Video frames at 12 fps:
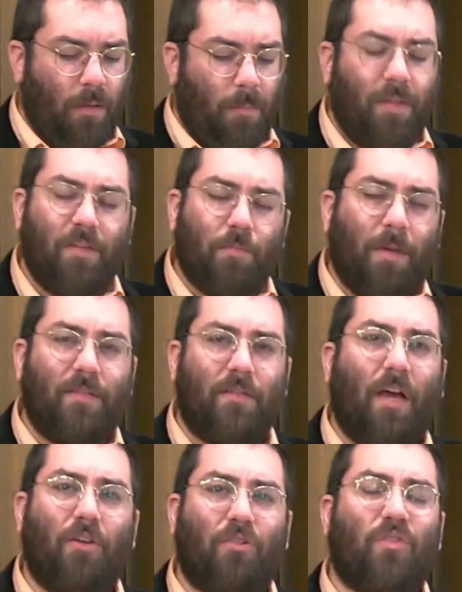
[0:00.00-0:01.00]
But this
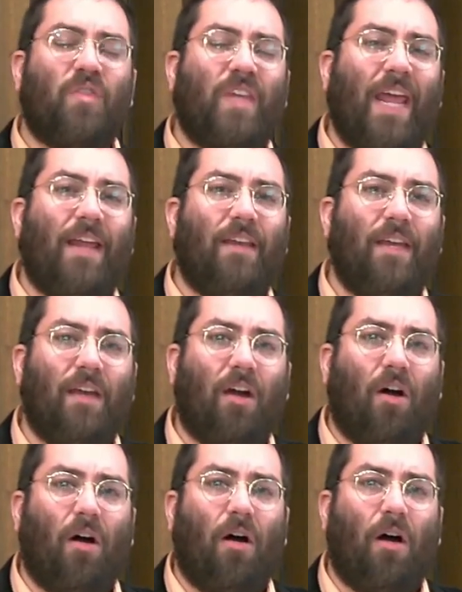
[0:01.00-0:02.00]
misunderstanding
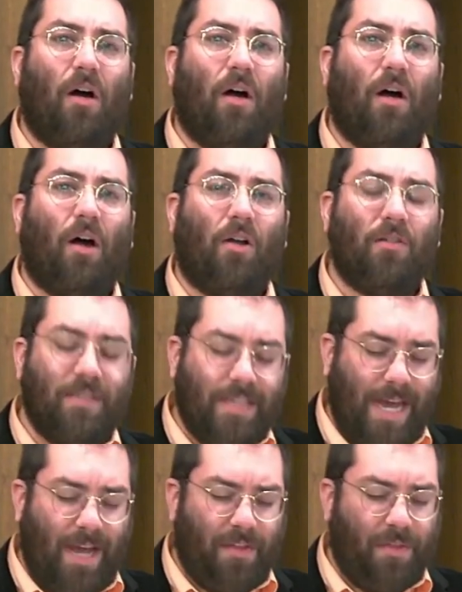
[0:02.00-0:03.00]
on
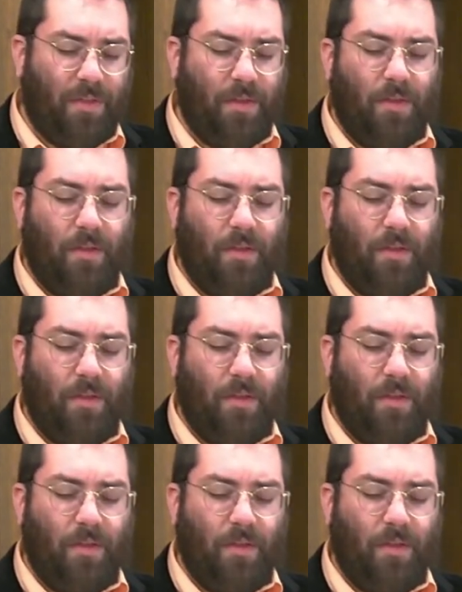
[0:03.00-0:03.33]
death